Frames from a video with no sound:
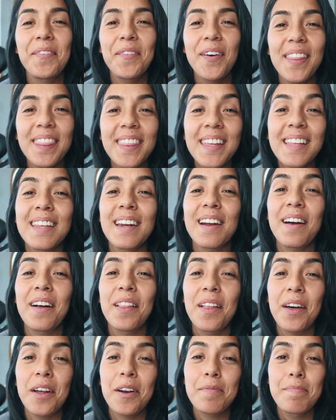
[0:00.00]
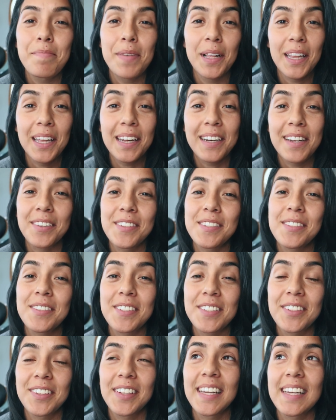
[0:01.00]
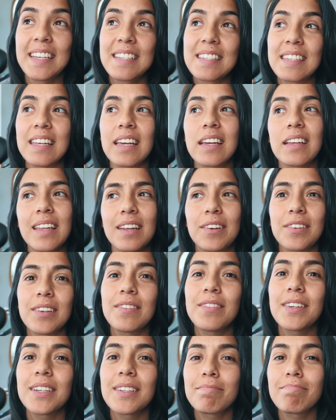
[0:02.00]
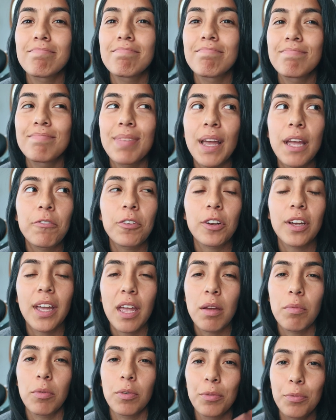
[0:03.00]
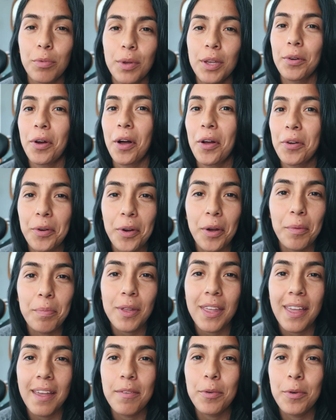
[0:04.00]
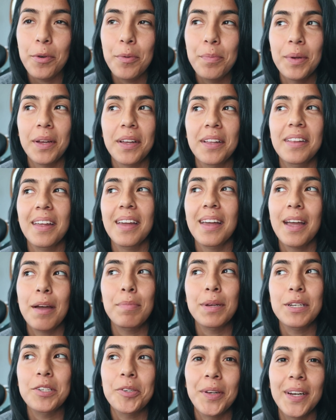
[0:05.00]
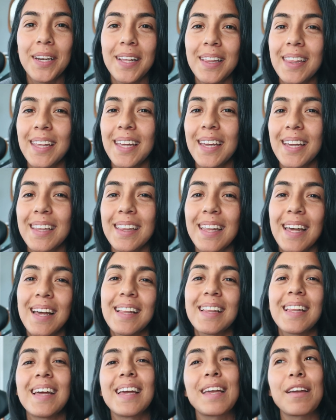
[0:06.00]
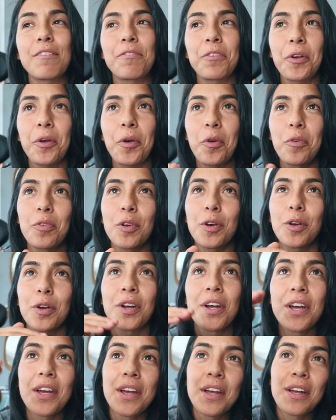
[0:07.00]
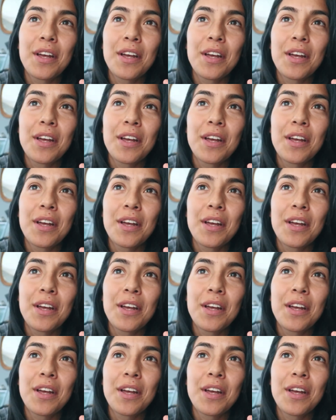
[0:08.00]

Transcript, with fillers: One thing that a lot of millennials are doing is like they don't even pay for cable. We all grew up cable, but like I bet you anything that like if you're over